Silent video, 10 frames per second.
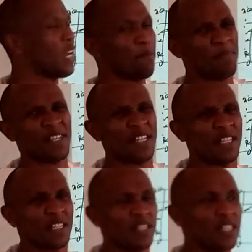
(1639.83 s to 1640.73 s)
temperature in
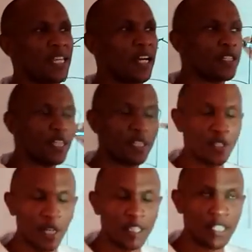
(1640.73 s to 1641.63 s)
degrees Celsius,
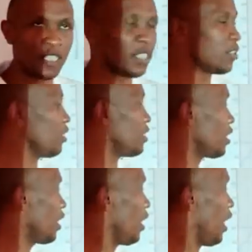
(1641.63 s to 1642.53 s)
not in
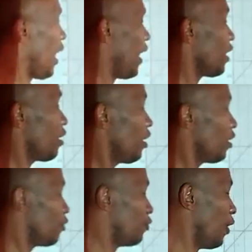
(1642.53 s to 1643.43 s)
degrees.
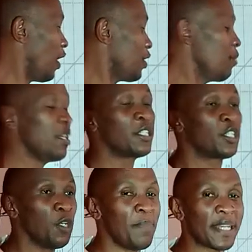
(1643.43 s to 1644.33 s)
Volume in
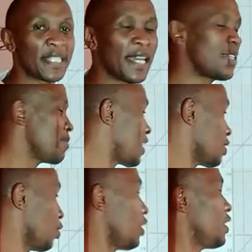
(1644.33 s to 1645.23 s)
cubic
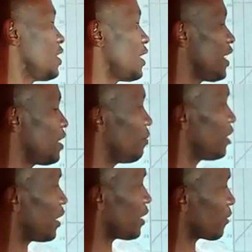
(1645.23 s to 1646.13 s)
centimeters, not in
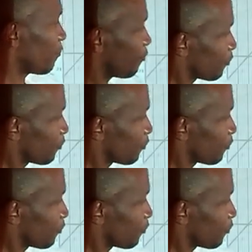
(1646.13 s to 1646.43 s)
centimeters.